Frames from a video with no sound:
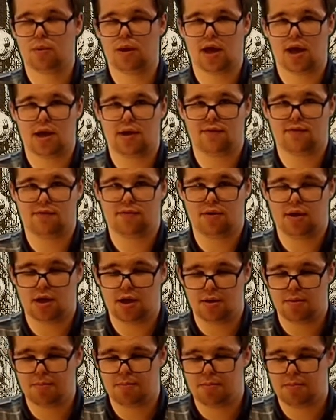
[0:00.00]
We have
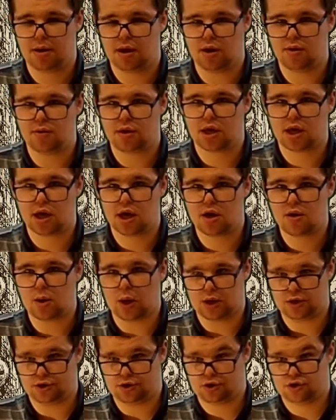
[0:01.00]
Pinocchio
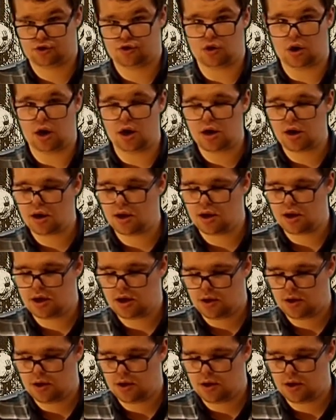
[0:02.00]
Unstrung,